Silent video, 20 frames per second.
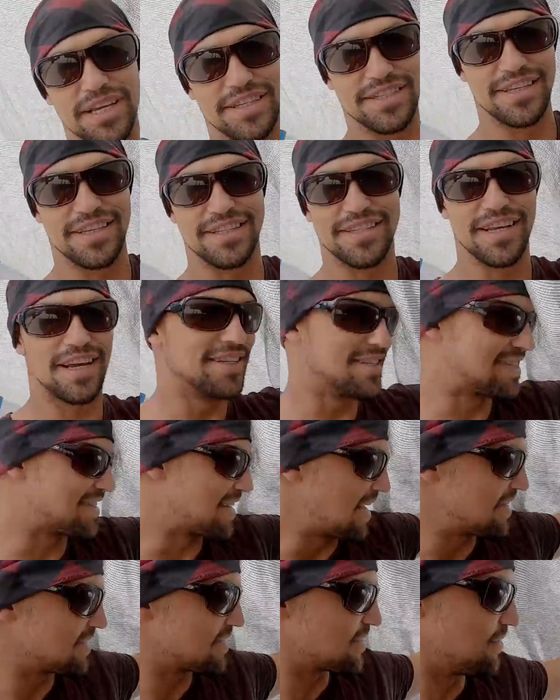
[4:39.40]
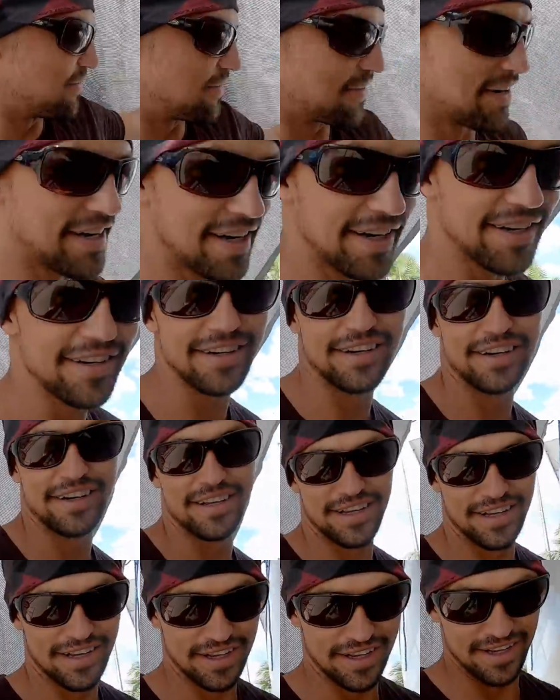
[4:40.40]
because the sun sets over here
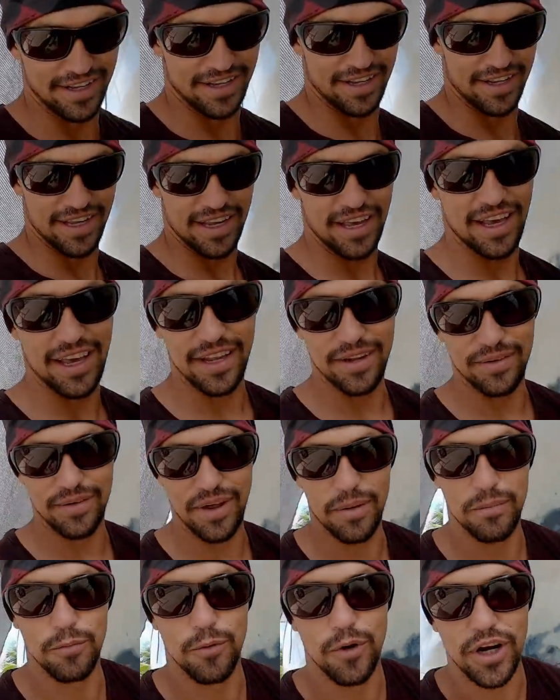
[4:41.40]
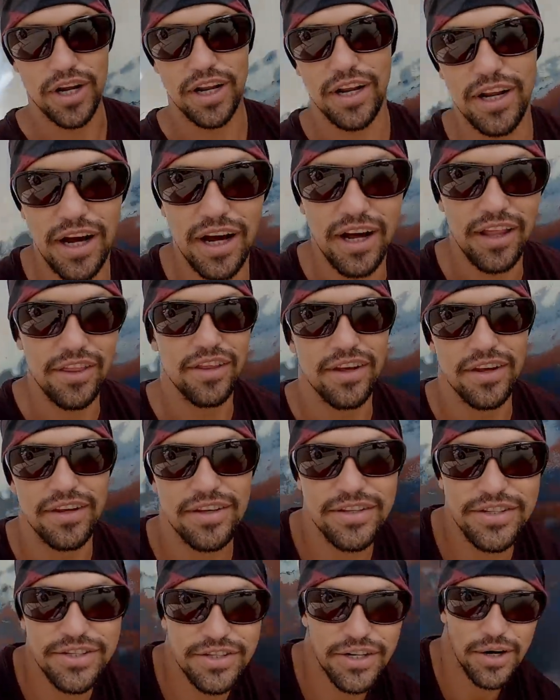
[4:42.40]
and I'm working on
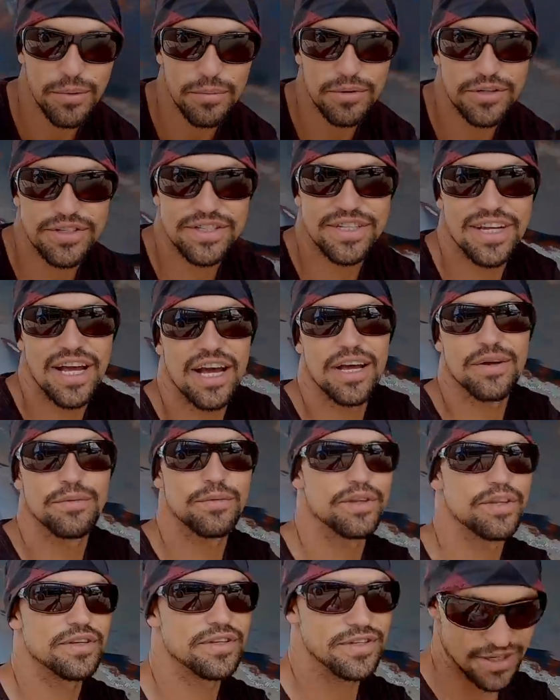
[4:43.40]
the starboard side where